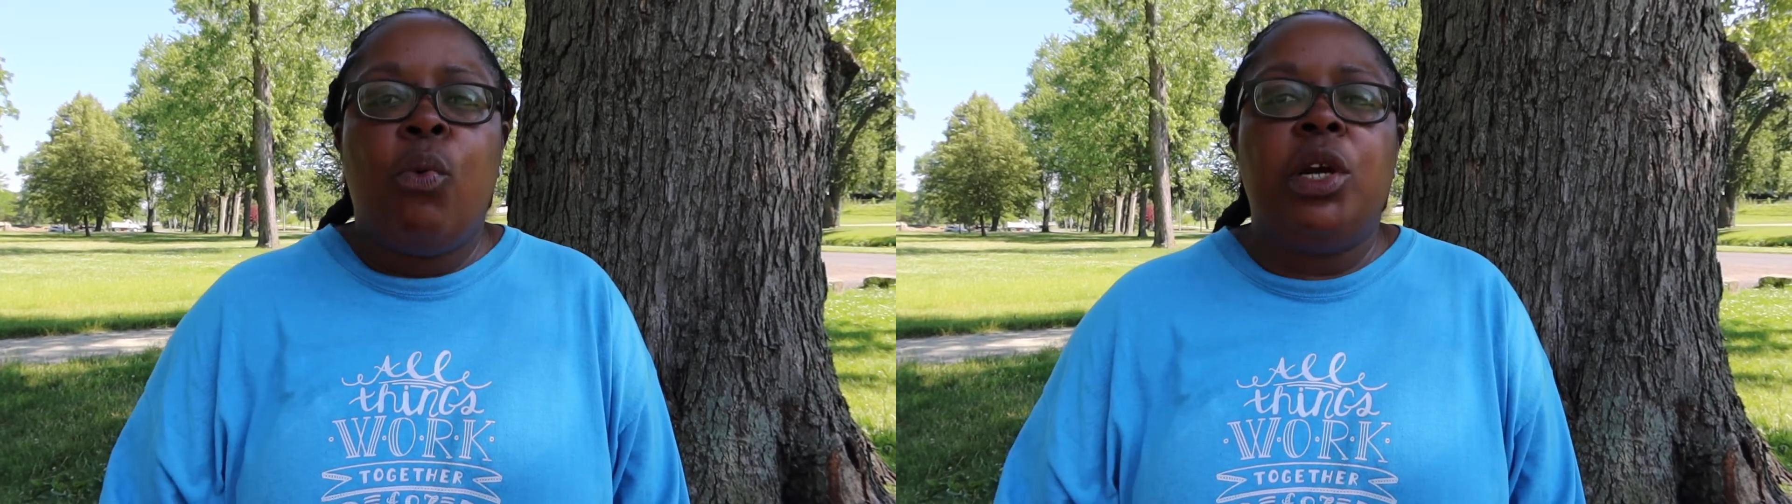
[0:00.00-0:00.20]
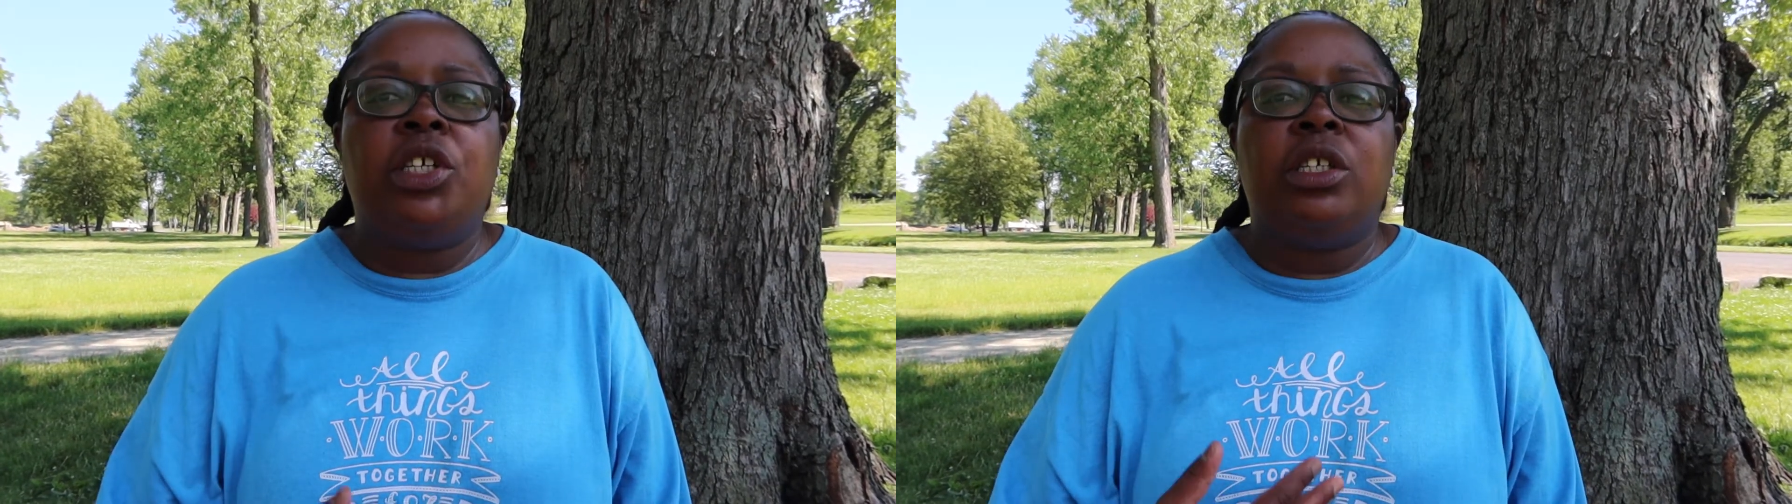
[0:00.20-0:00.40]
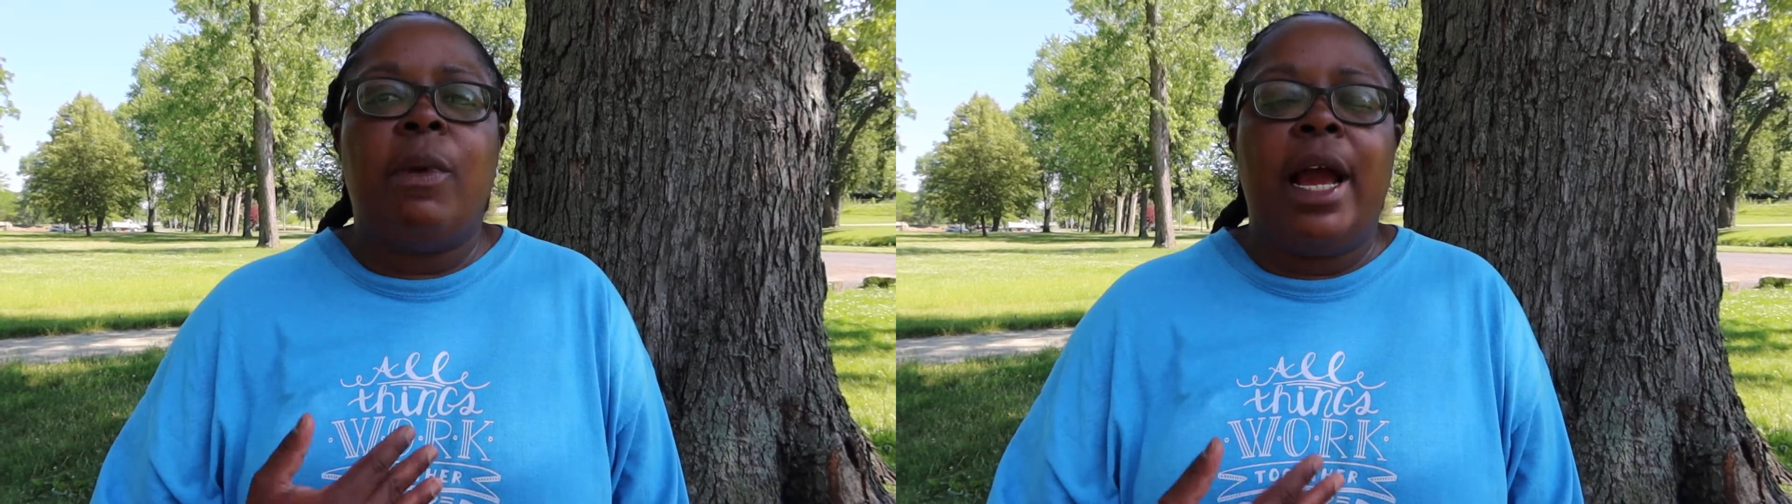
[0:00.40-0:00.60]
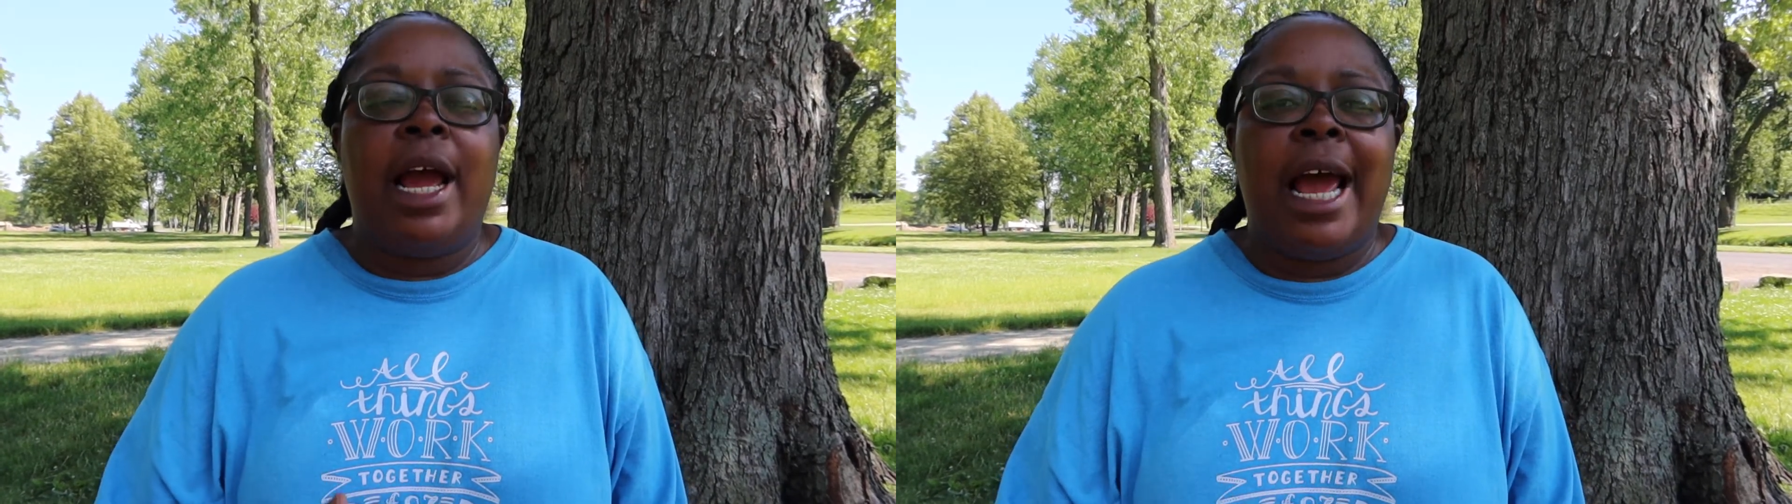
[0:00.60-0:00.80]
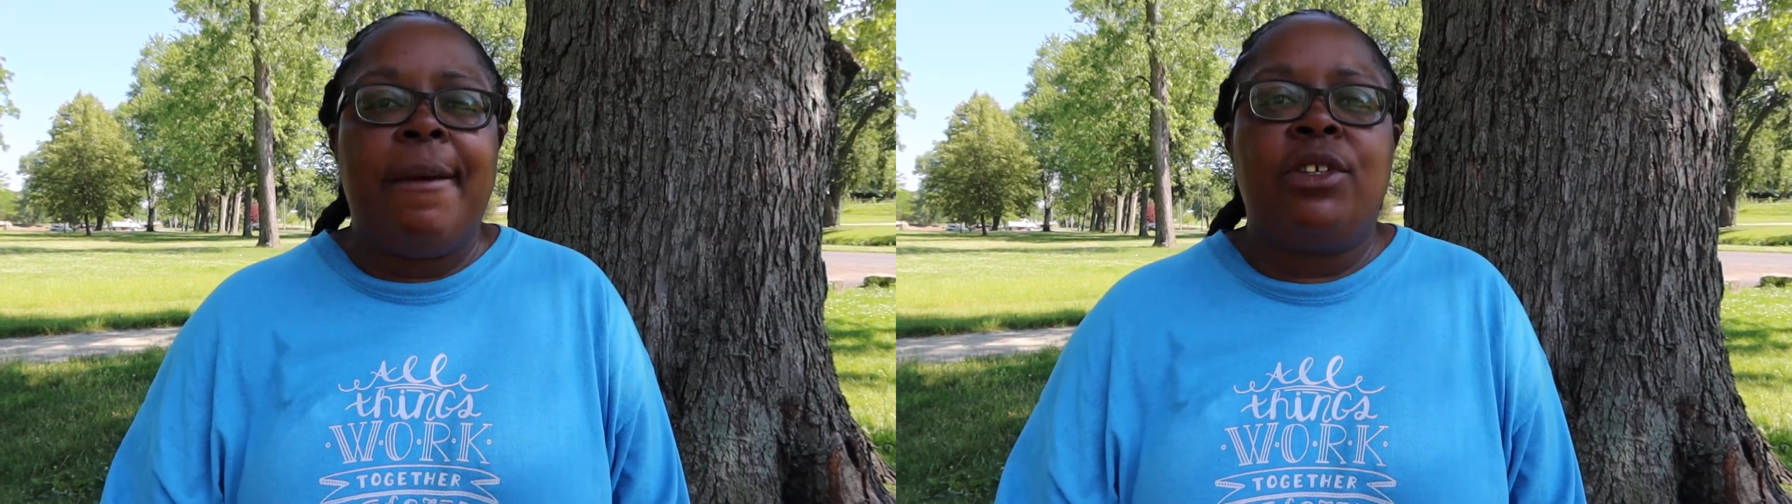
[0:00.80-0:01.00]
which is my
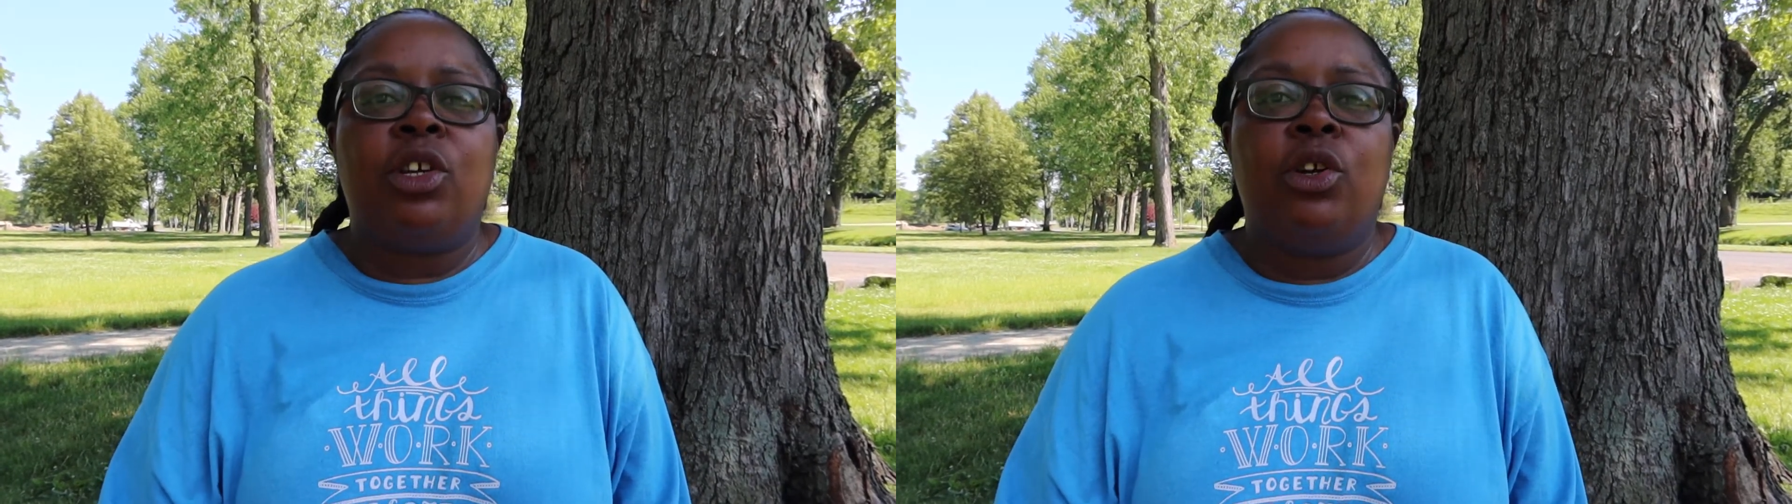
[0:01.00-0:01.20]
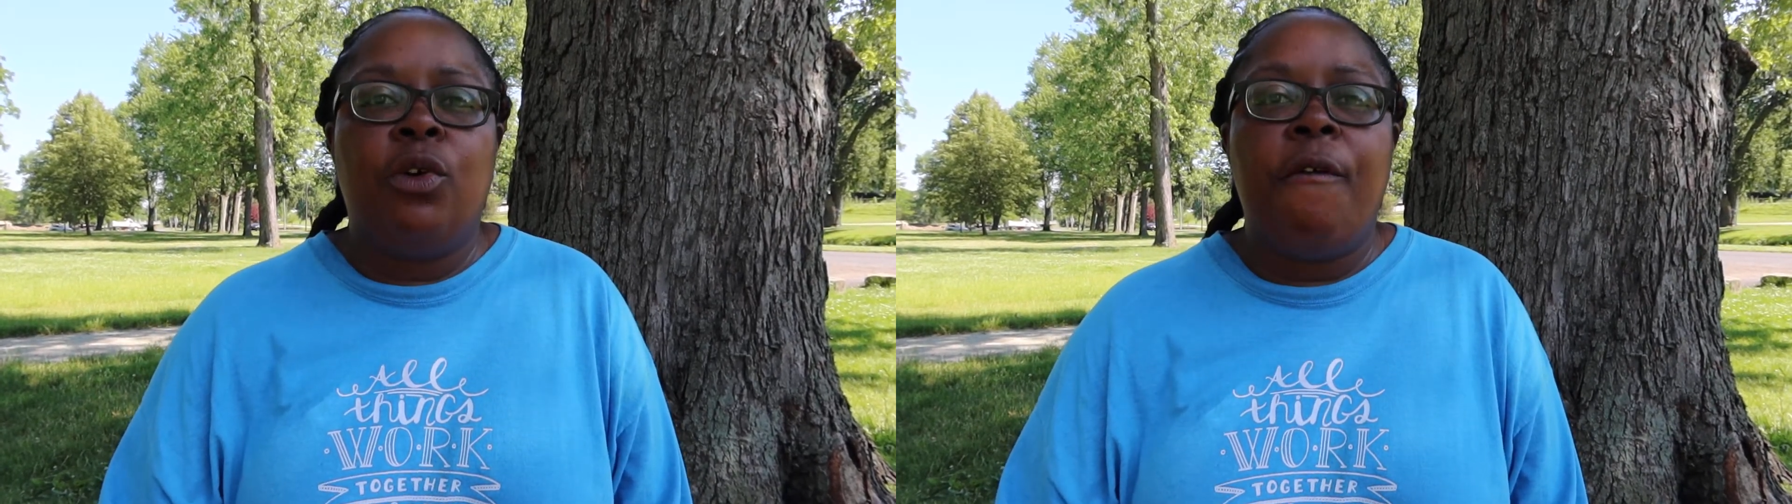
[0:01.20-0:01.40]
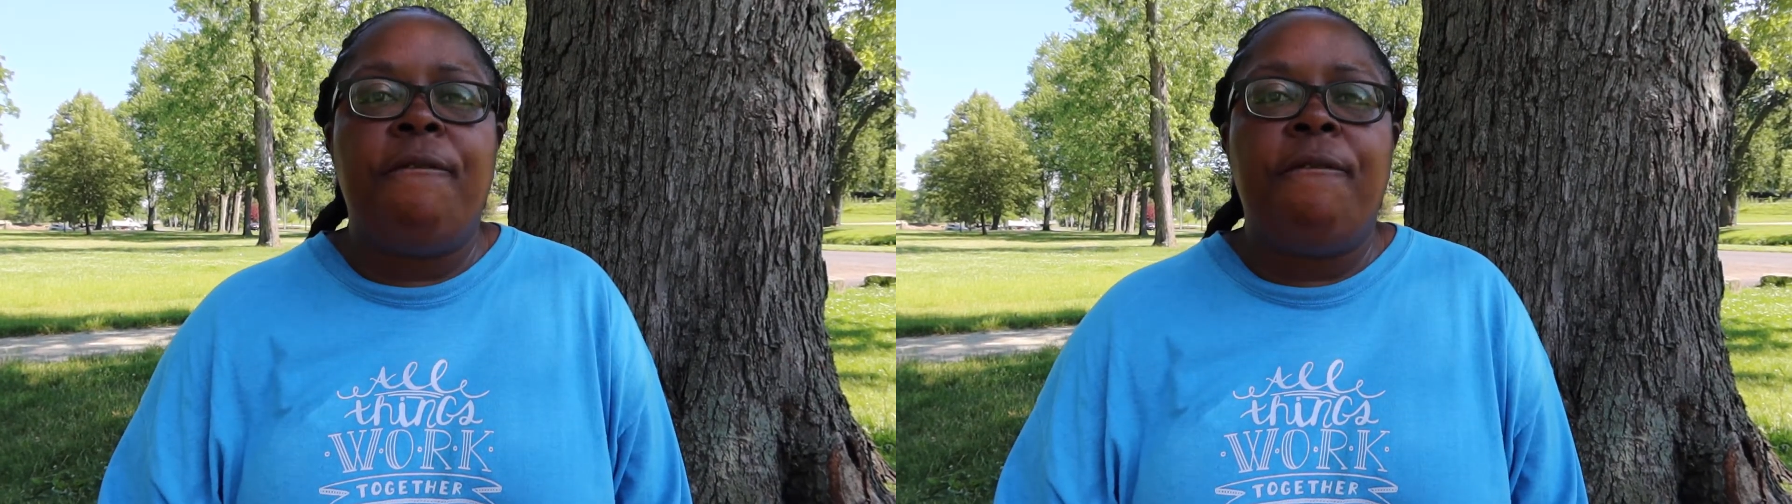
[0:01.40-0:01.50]
absolute